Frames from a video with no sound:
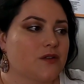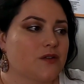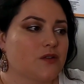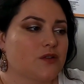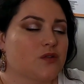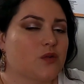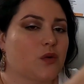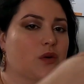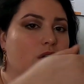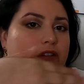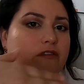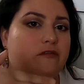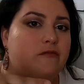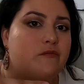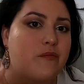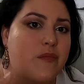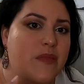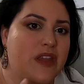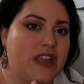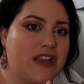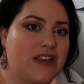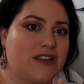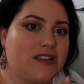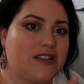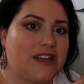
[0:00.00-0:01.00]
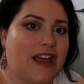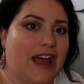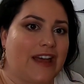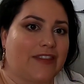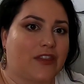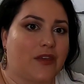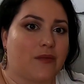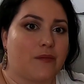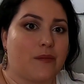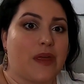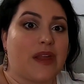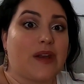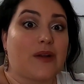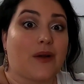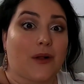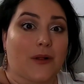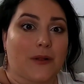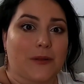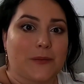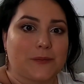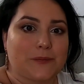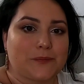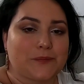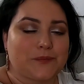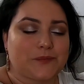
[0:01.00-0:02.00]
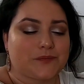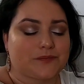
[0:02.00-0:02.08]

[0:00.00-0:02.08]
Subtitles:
sort of meet at the middle.